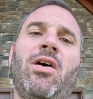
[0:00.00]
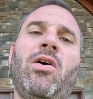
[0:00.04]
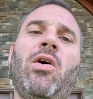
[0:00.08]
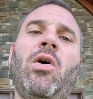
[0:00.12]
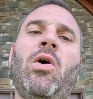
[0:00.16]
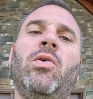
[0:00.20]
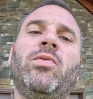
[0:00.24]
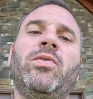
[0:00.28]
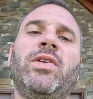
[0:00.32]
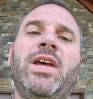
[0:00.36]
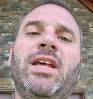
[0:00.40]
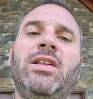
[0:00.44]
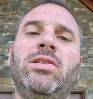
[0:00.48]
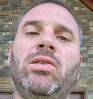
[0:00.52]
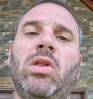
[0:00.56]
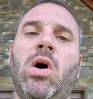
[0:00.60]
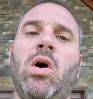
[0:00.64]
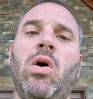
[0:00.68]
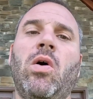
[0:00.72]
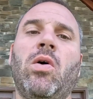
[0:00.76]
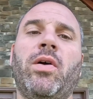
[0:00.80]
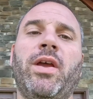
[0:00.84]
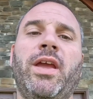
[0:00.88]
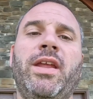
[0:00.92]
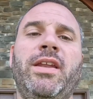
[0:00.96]
all day
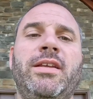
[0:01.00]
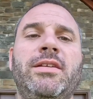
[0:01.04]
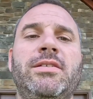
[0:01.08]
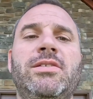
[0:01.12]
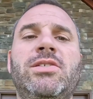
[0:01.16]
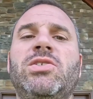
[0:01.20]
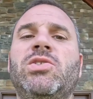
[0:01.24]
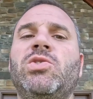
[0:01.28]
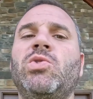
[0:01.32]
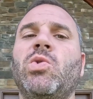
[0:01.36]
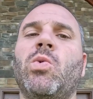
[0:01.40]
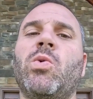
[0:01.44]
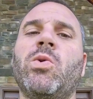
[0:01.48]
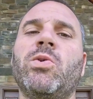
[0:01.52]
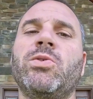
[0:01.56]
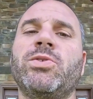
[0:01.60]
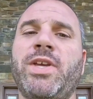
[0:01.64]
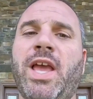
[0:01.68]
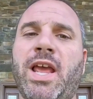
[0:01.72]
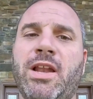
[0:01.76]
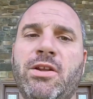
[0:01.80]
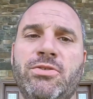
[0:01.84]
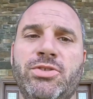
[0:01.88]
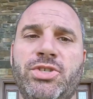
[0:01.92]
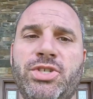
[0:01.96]
long and it stores
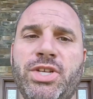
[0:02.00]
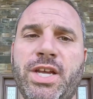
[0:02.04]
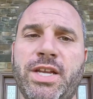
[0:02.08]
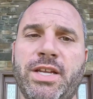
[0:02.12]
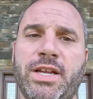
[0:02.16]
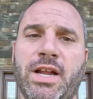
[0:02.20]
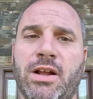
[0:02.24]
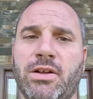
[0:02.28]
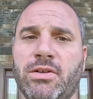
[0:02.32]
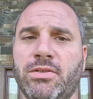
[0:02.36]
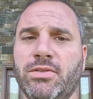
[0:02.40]
energy in there.